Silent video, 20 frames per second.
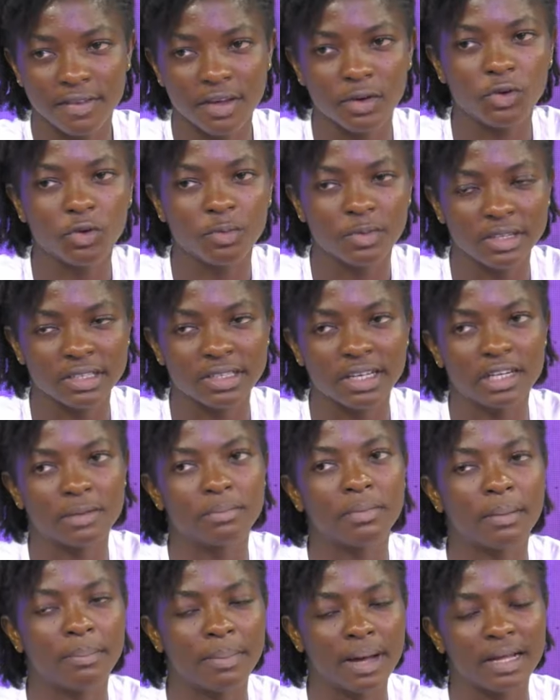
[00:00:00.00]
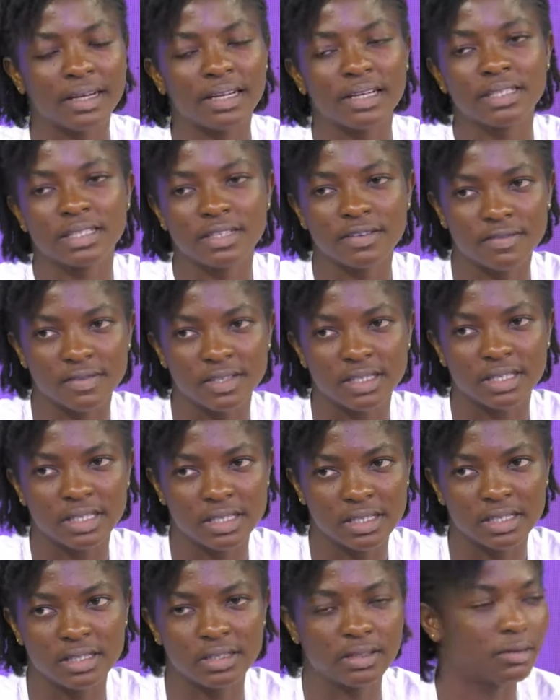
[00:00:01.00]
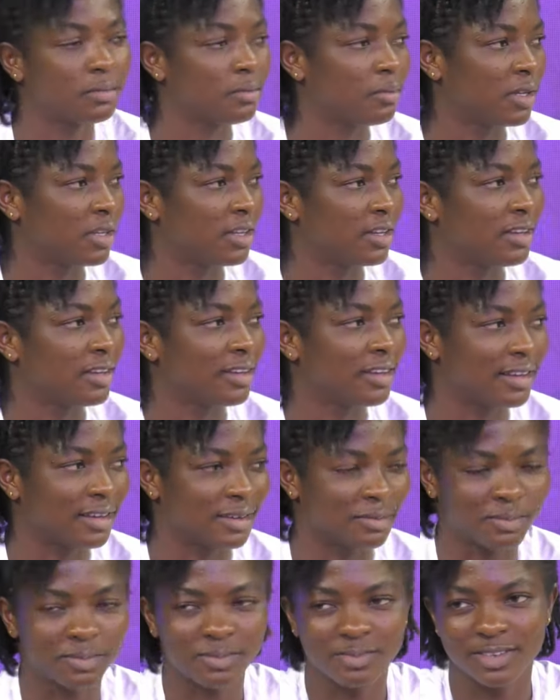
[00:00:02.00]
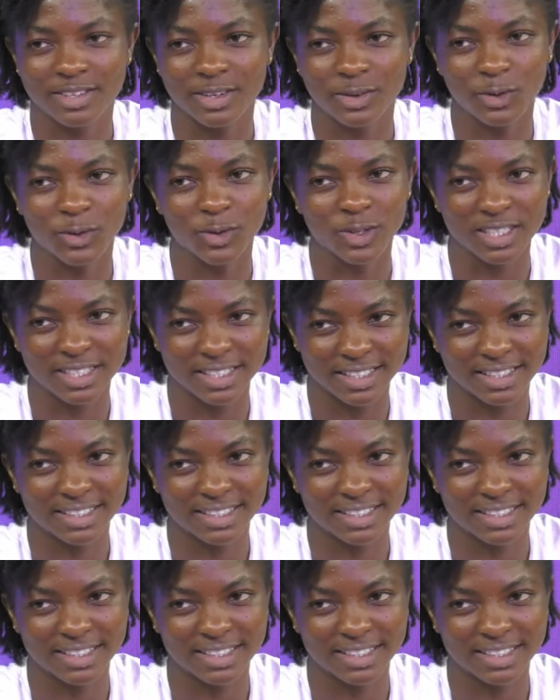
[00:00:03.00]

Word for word: ko bi ni de na ma banda seventeen me ne em ye coach